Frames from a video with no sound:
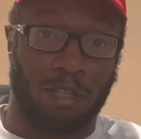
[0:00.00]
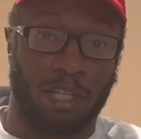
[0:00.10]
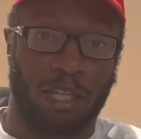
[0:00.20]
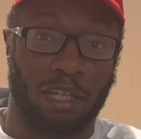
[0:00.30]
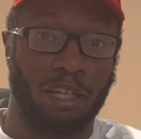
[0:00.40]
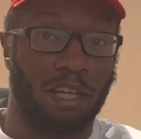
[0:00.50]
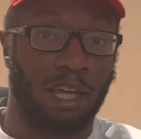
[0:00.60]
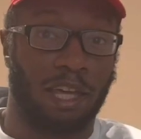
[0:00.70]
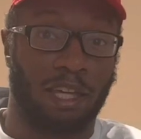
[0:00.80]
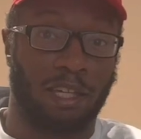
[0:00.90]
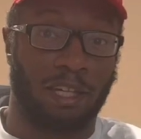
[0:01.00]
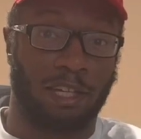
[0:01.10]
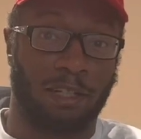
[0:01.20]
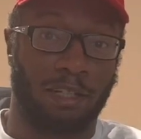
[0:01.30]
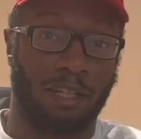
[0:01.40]
thinking, and
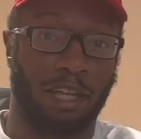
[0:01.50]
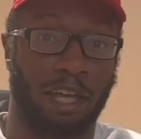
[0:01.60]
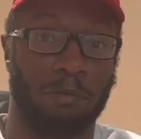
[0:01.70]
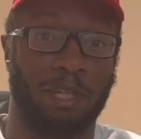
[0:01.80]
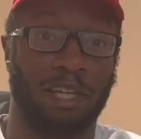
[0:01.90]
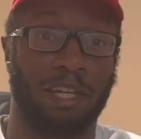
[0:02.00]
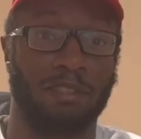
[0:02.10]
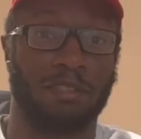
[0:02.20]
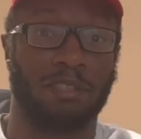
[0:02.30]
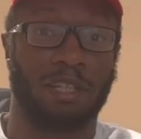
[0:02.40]
I mean he has